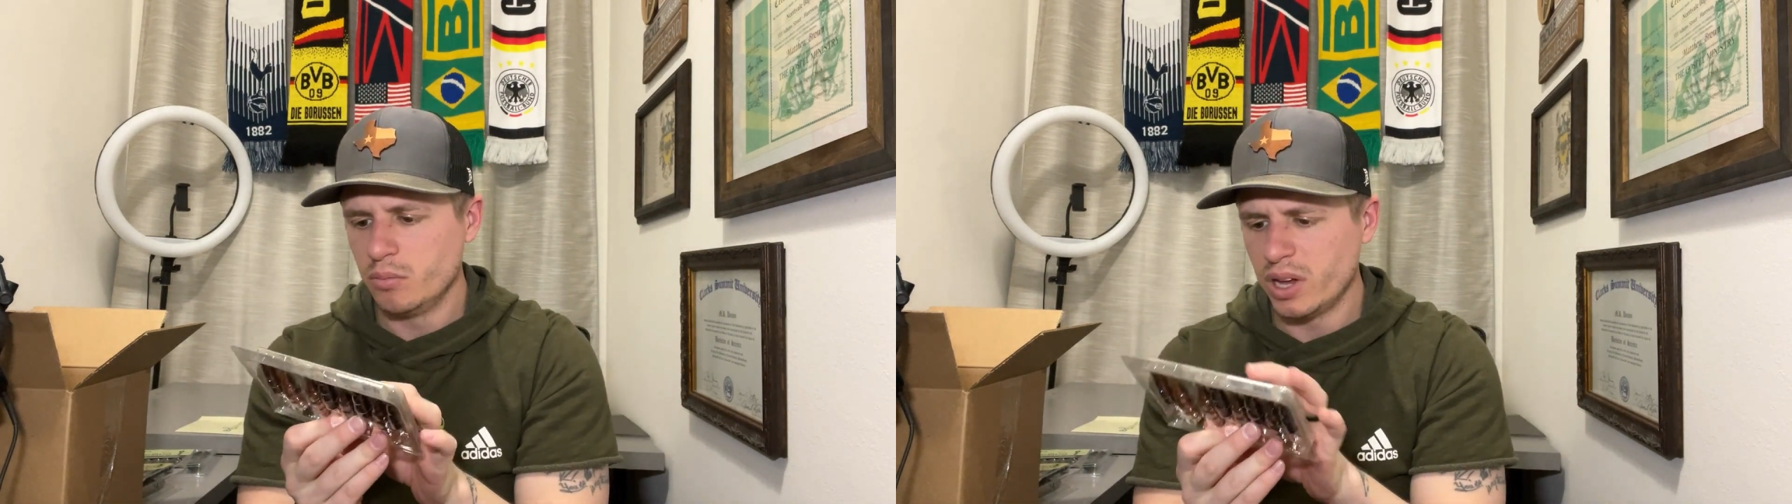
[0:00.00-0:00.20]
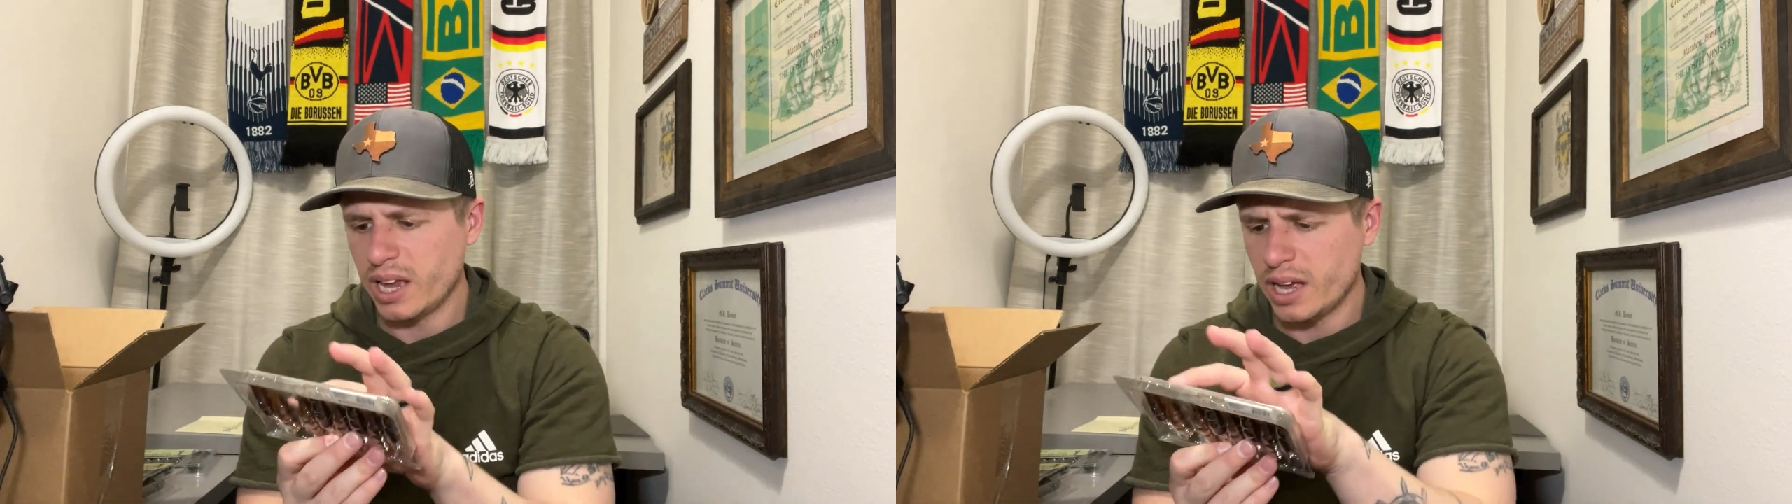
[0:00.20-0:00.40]

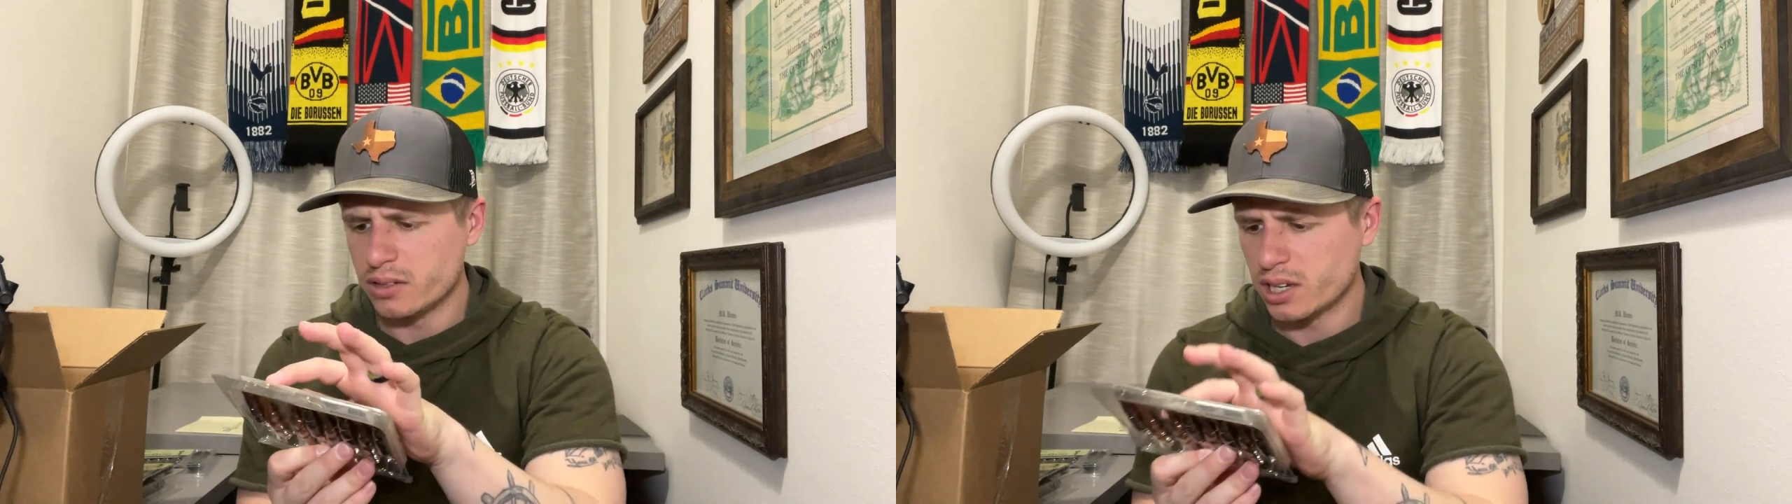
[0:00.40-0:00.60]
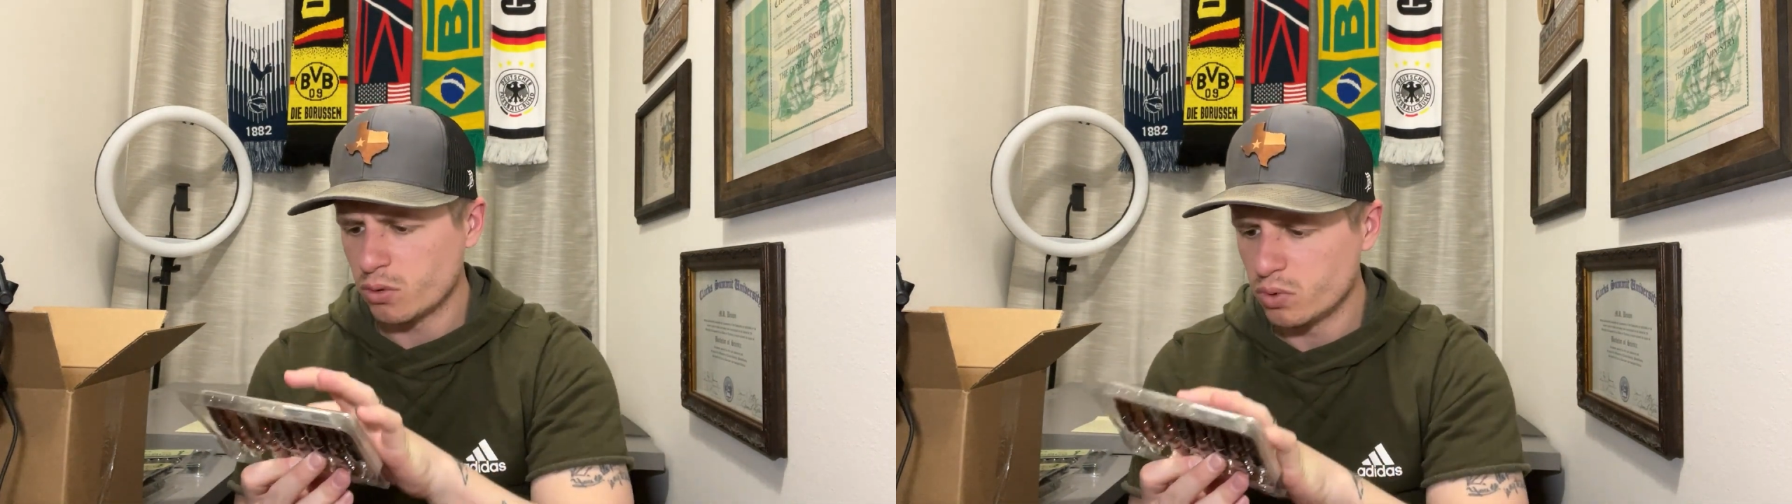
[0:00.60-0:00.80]
But yeah,
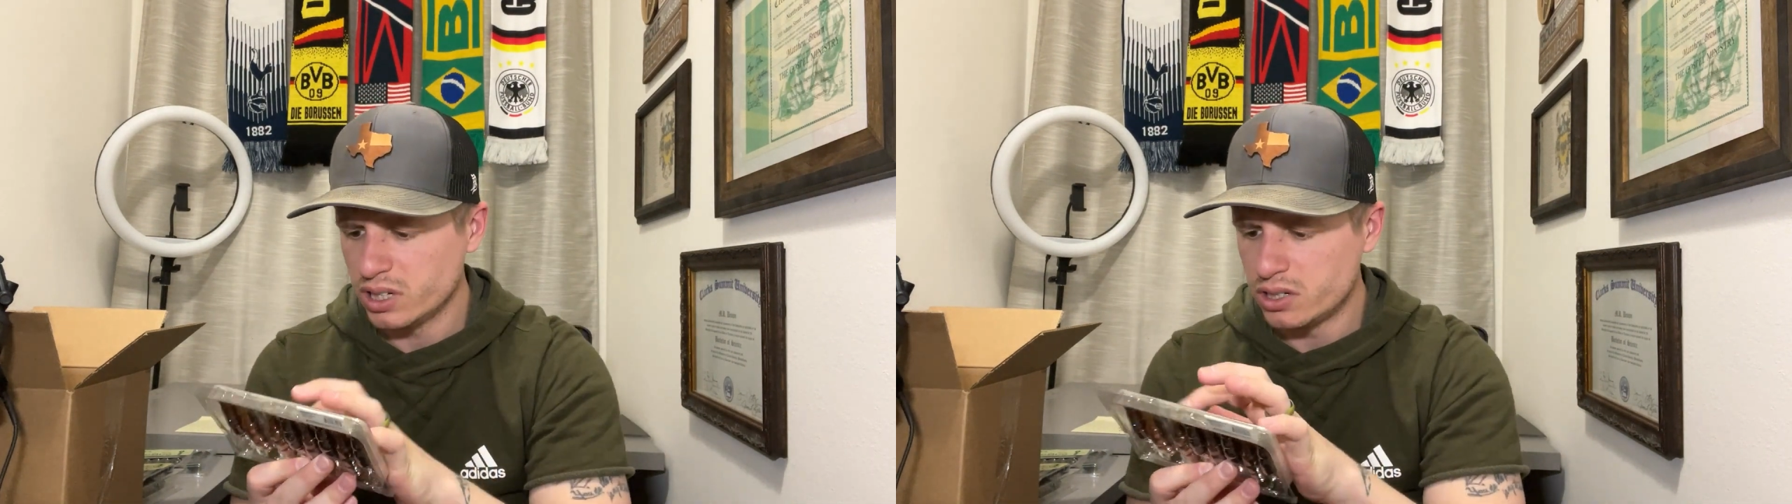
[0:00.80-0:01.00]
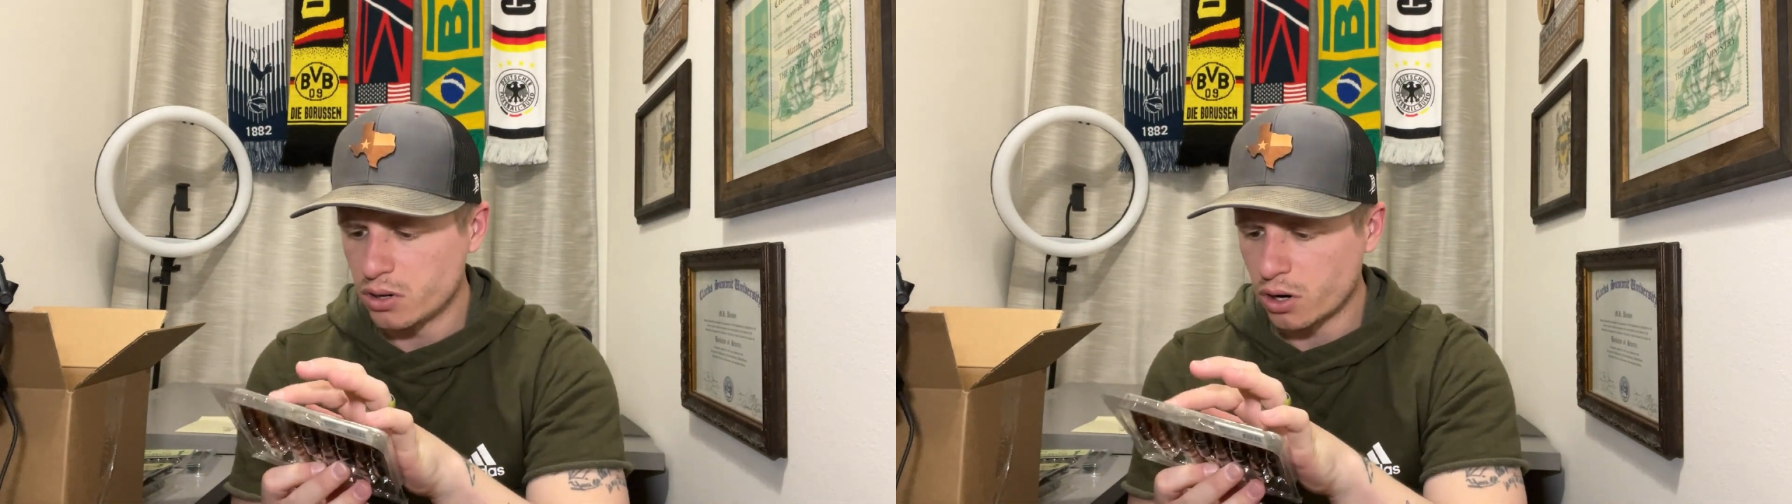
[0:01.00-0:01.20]
it's like a
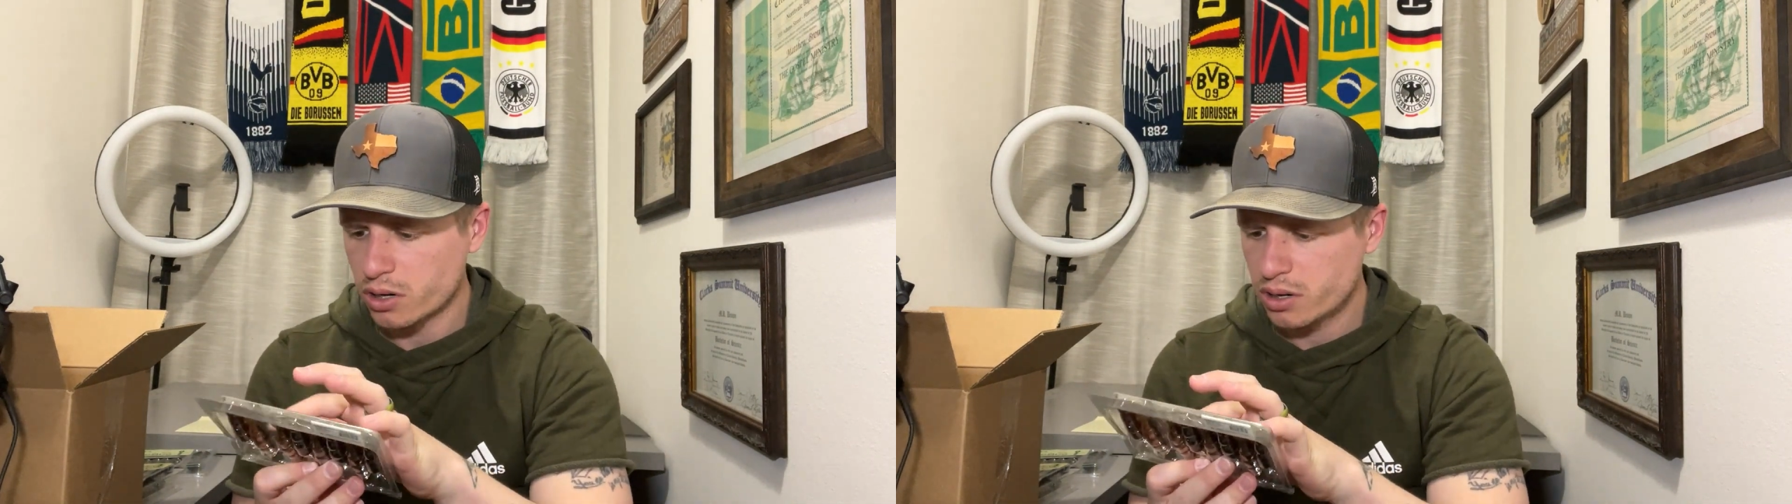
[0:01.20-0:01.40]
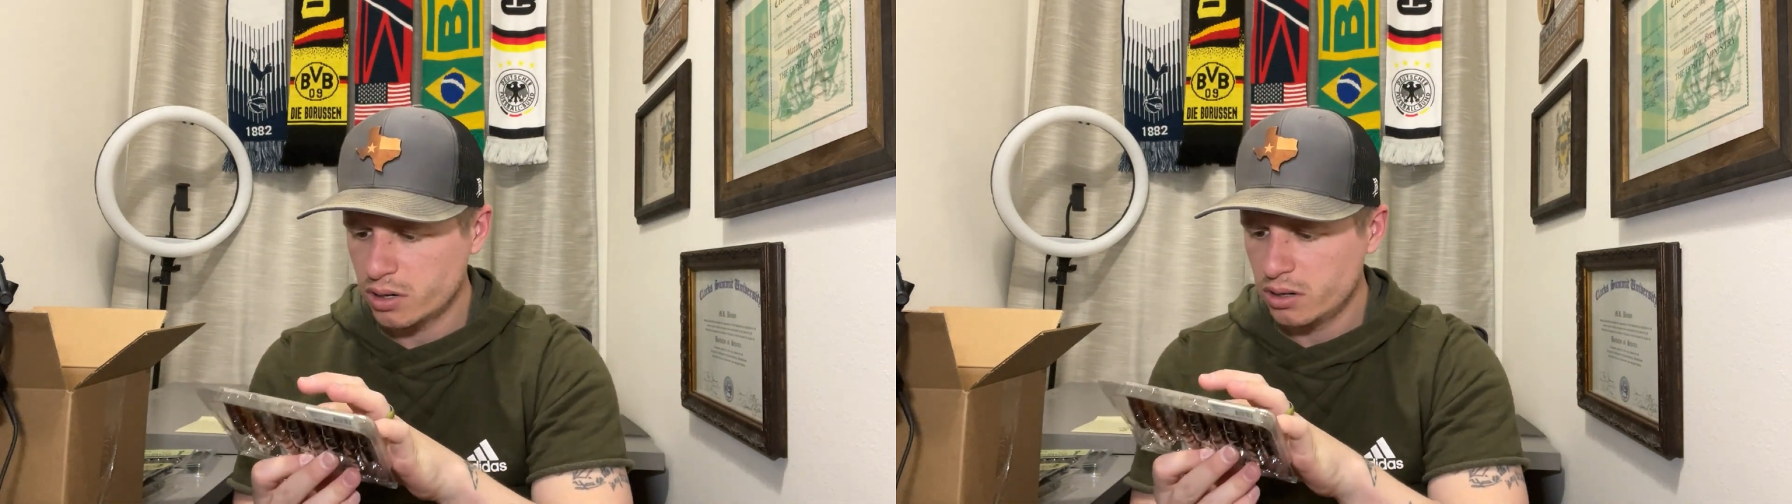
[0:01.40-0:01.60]
really
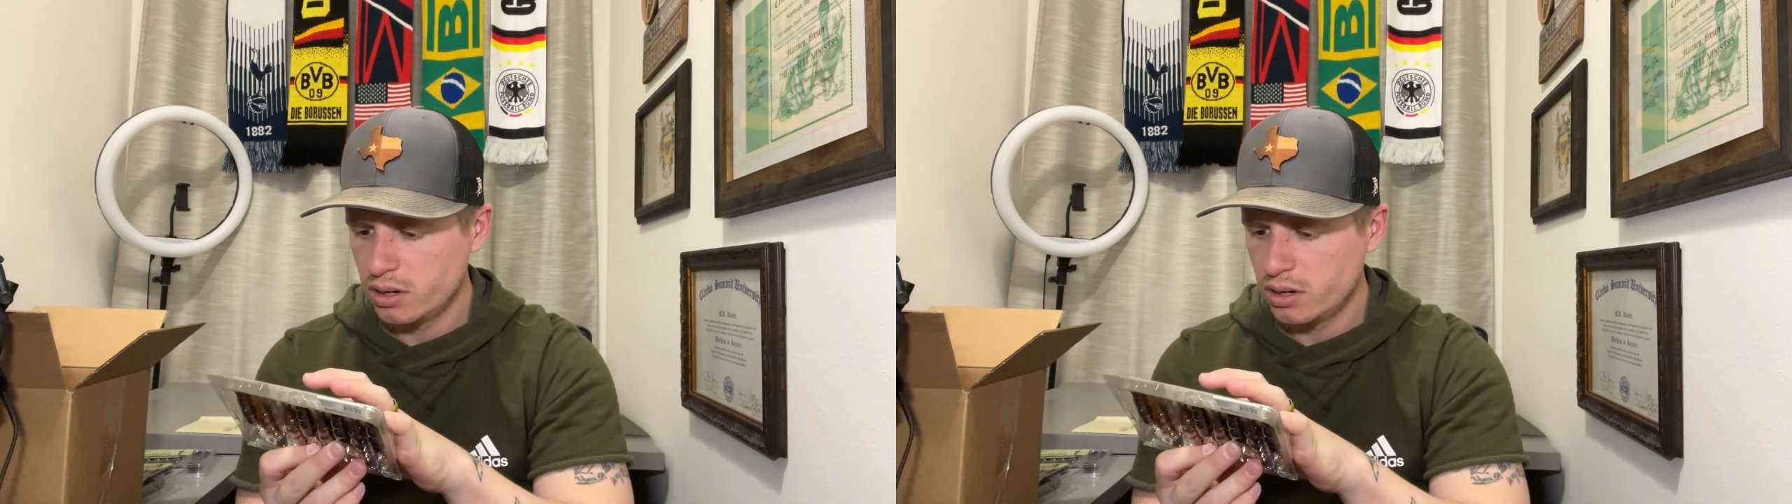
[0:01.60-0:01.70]
dark